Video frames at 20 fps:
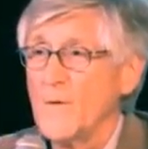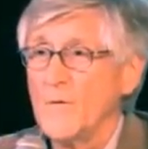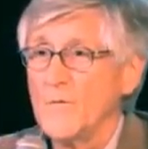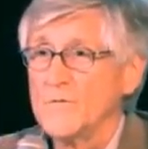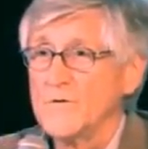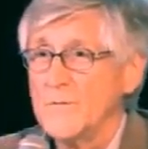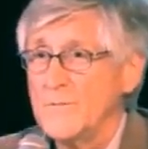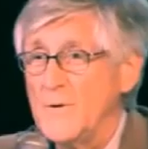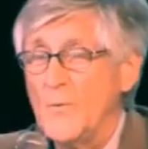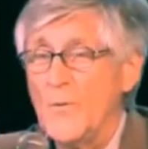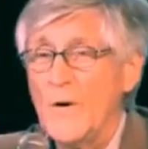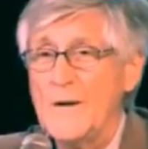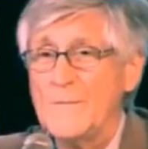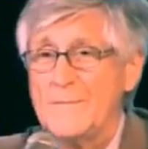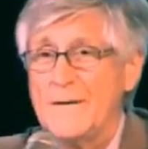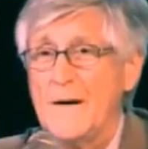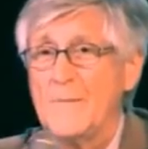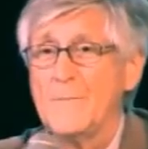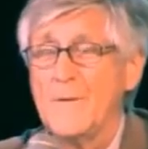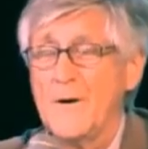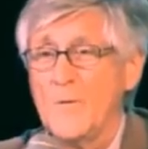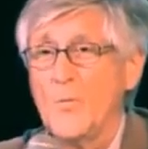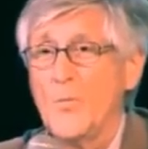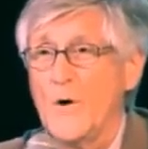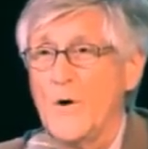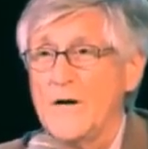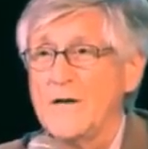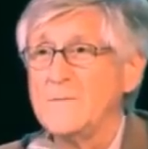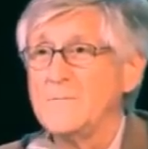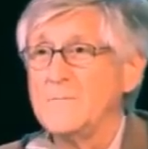to be wiped out by
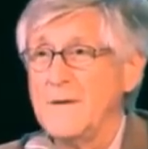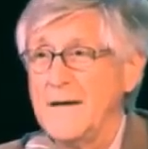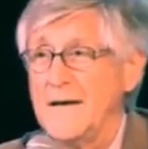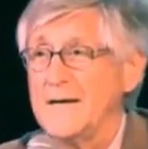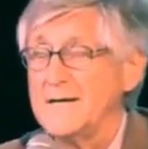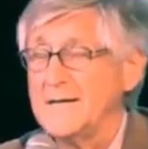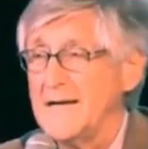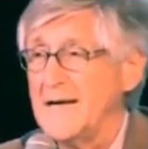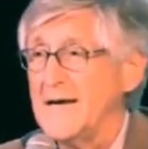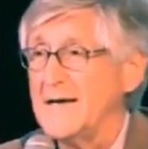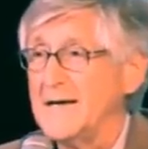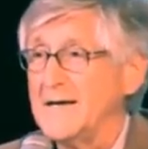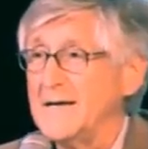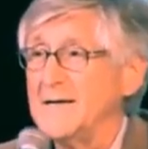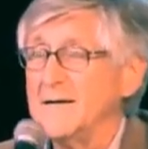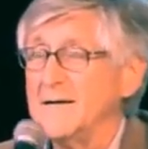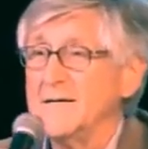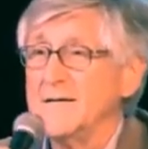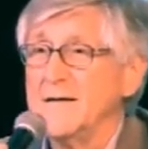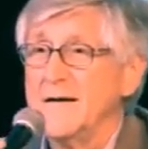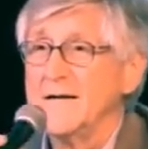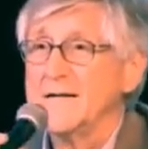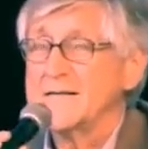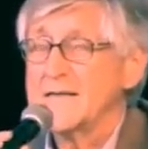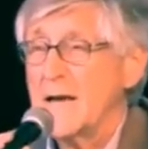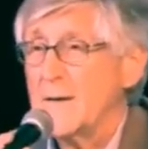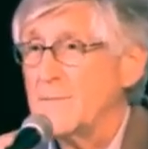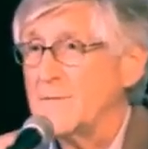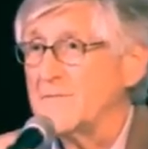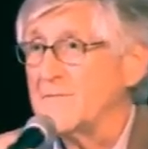one bad day. And it's
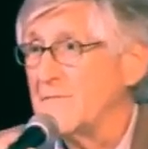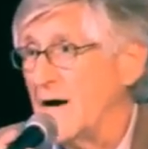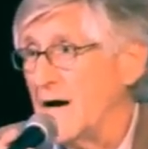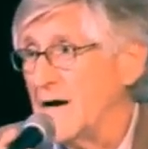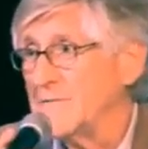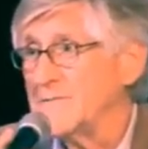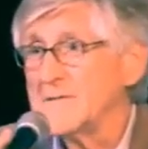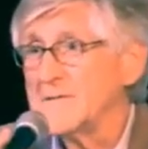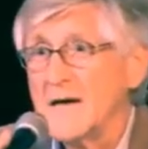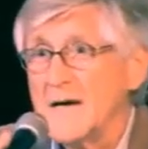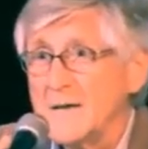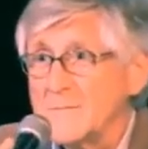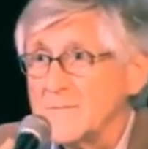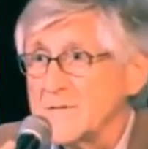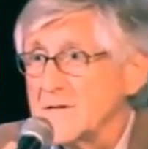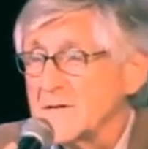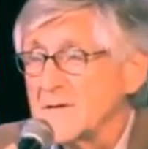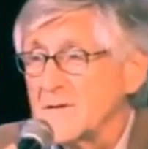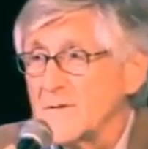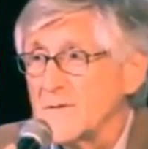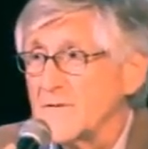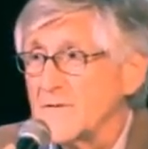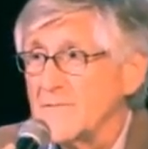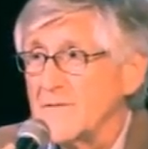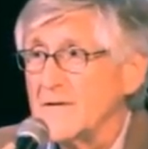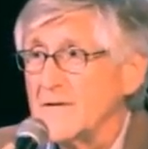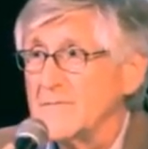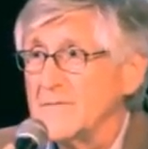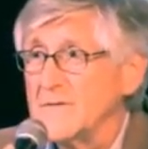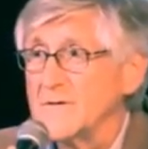happened five times in
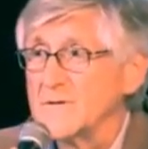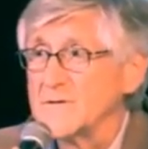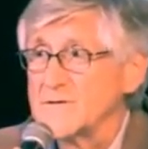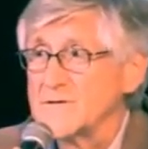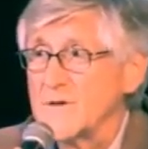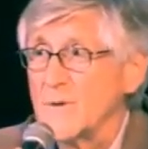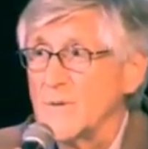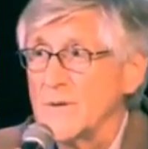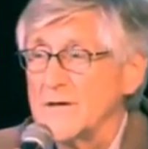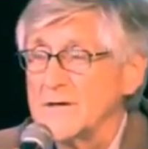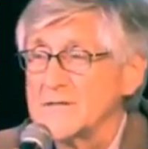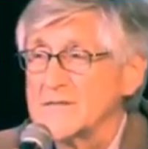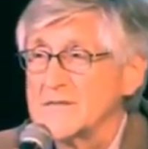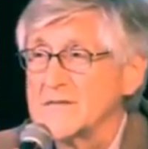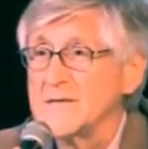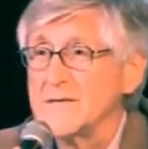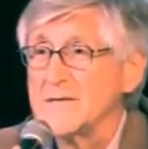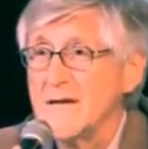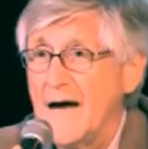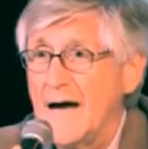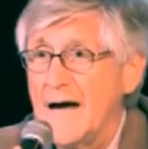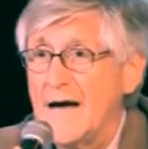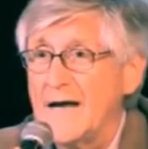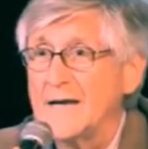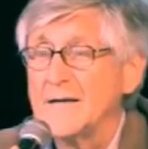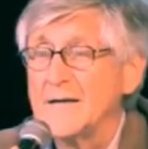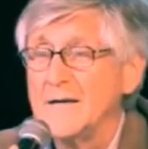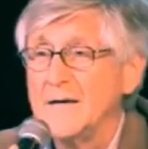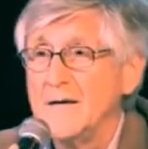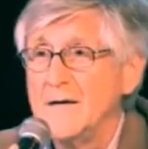35 years. So it's not
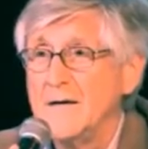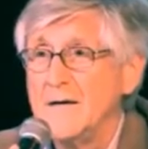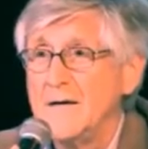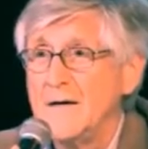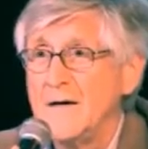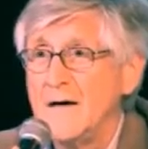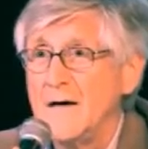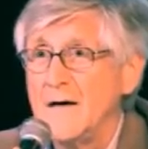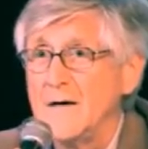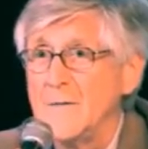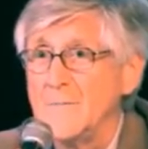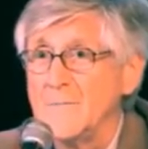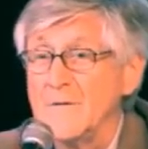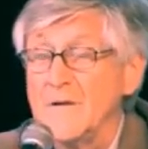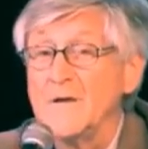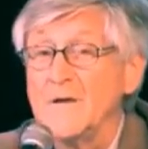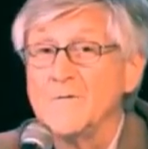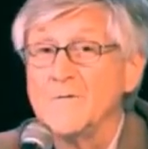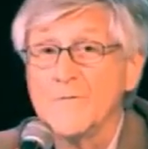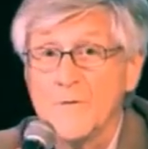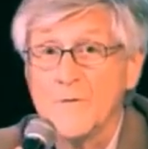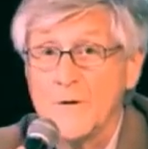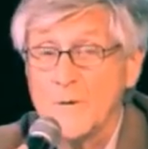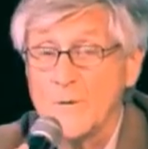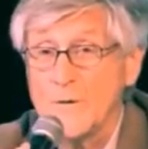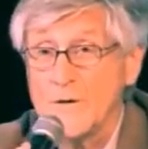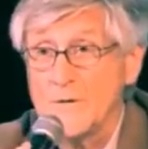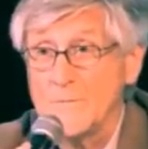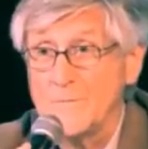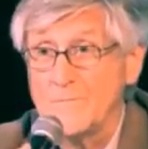uh,
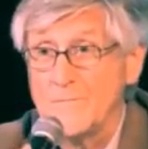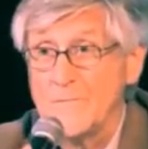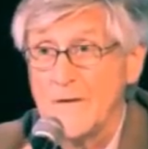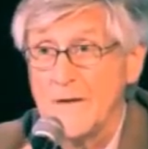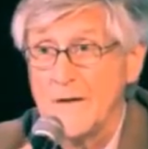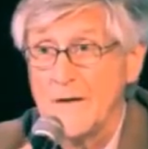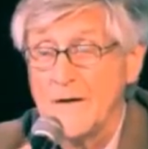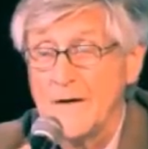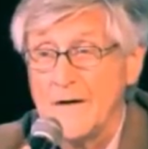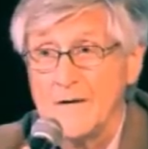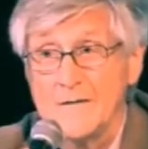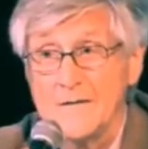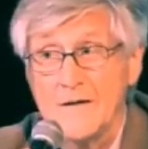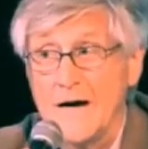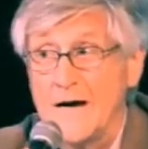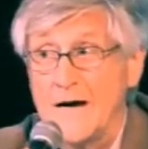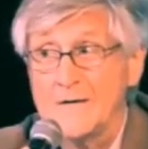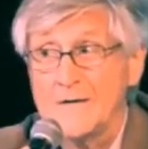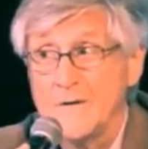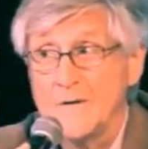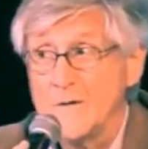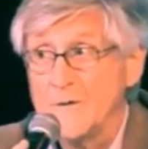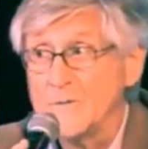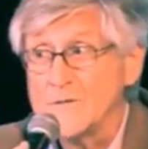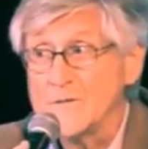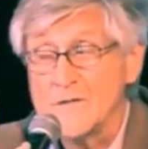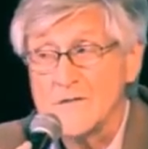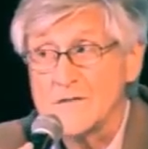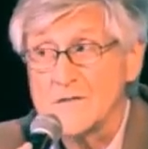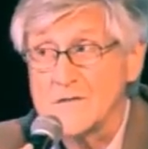infrequent, and God
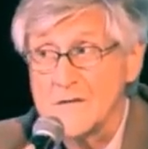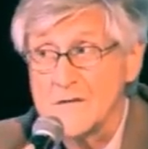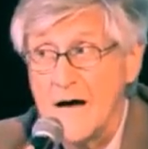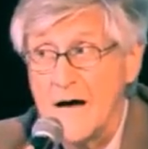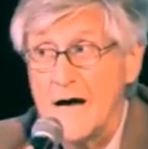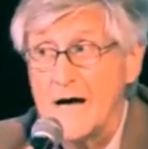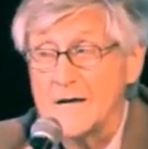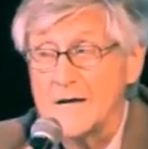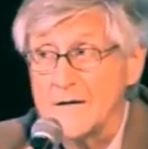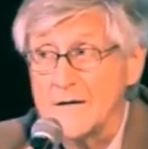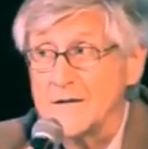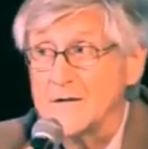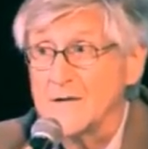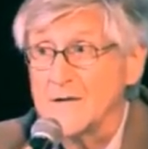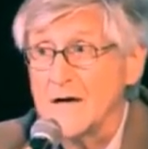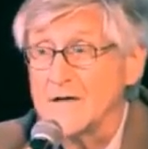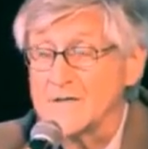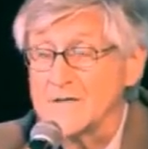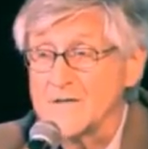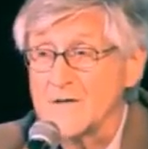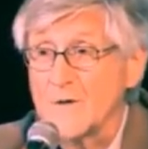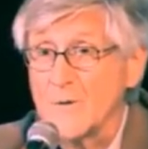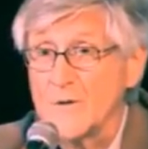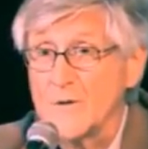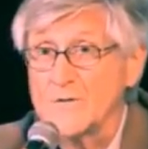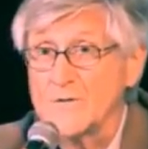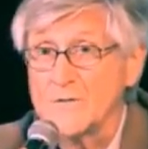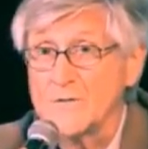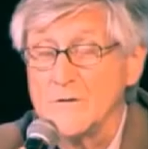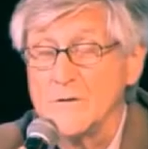knows it's not
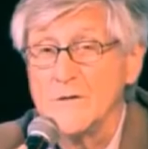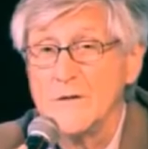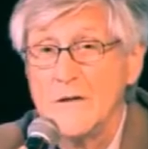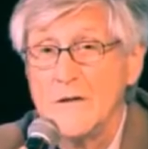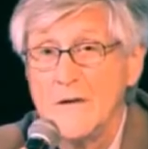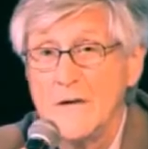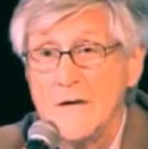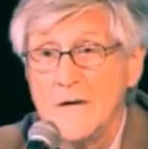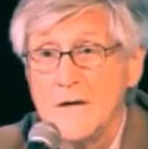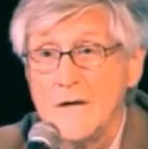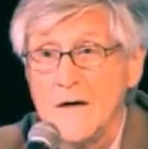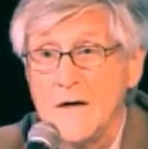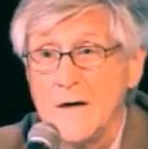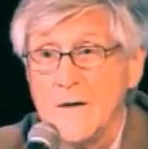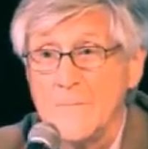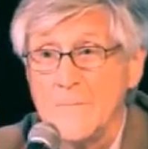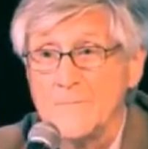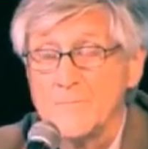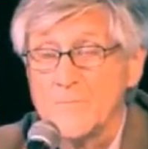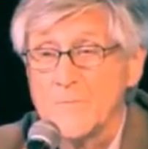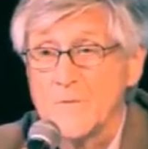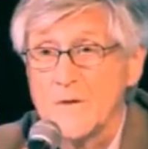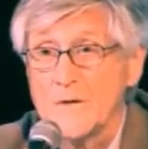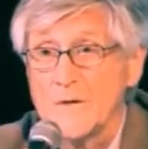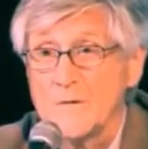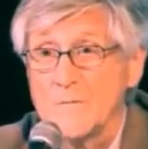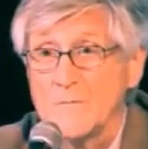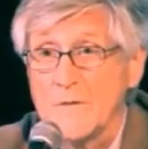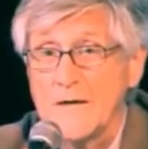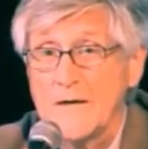inconsequential. Um,
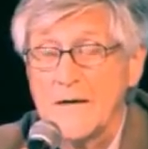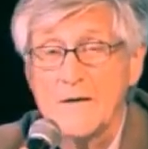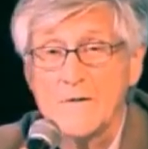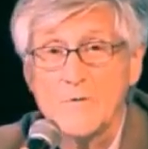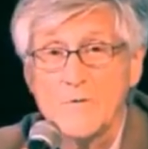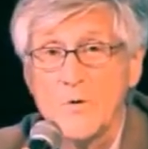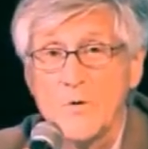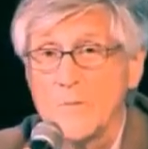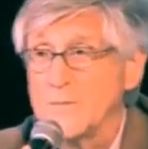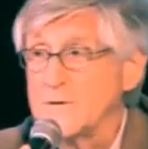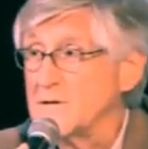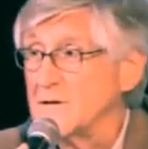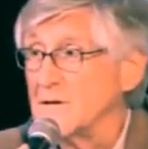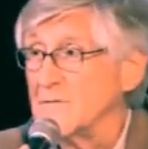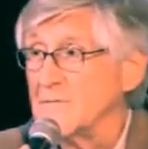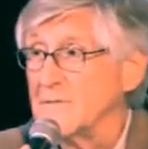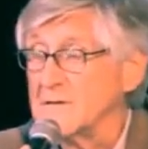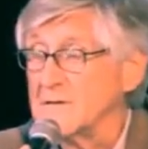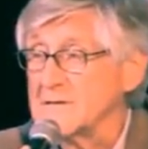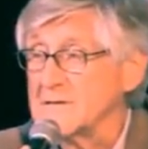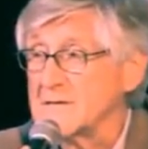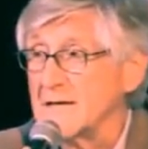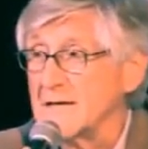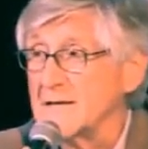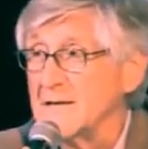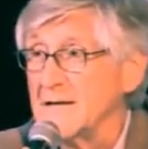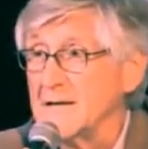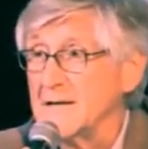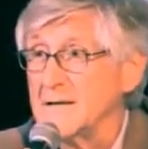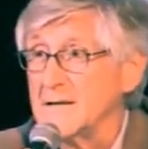Mikhail Gorbachev has said
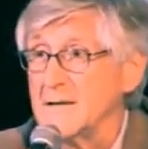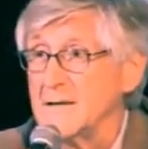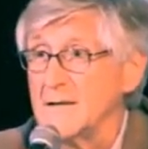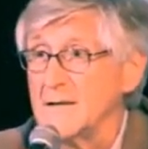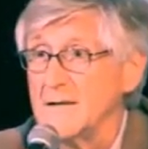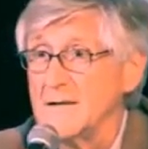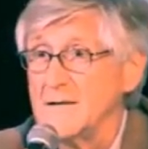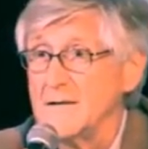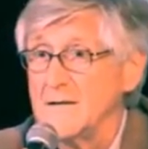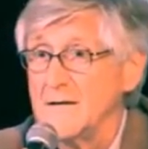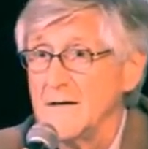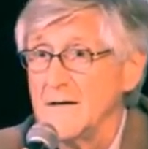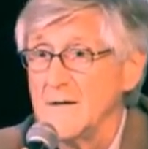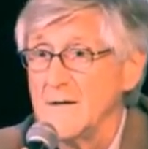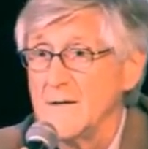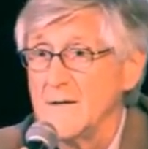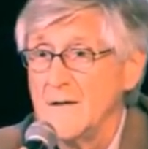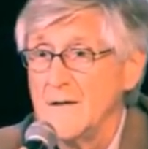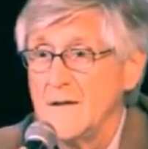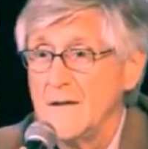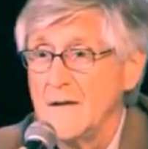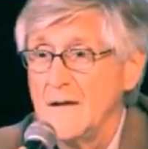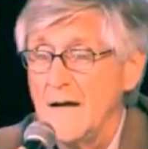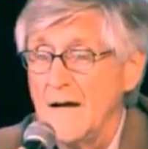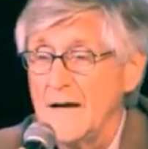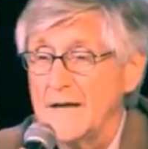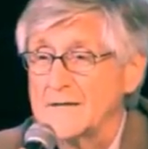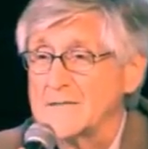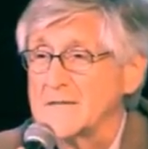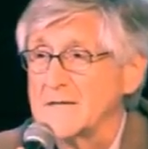that the uh,
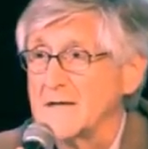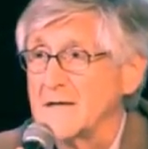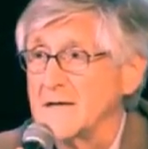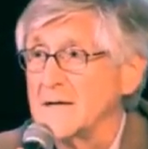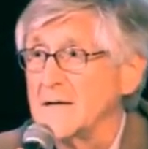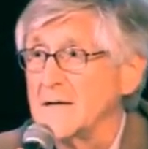accident